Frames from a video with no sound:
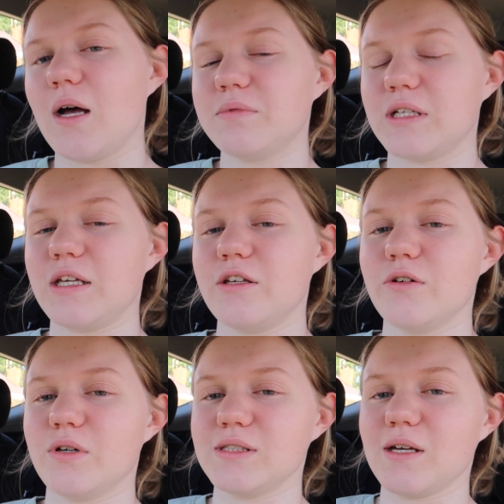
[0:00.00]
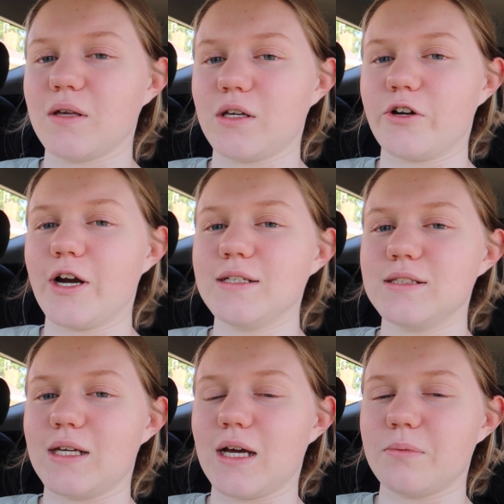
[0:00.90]
update you when something
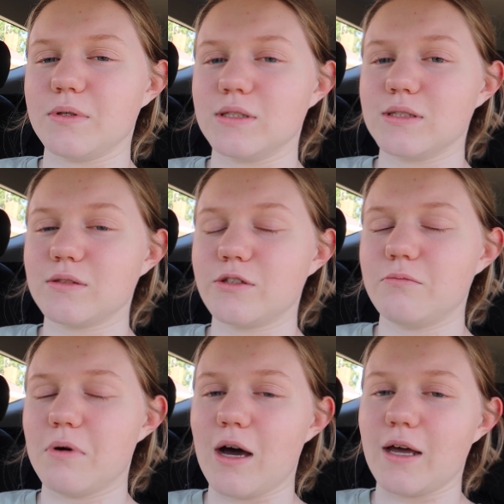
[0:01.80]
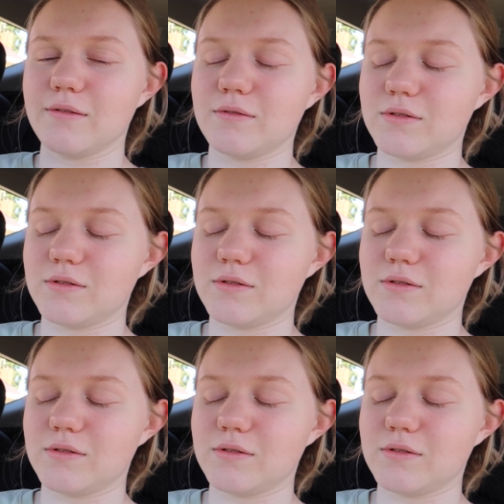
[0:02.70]
crazy happens. Goodbye.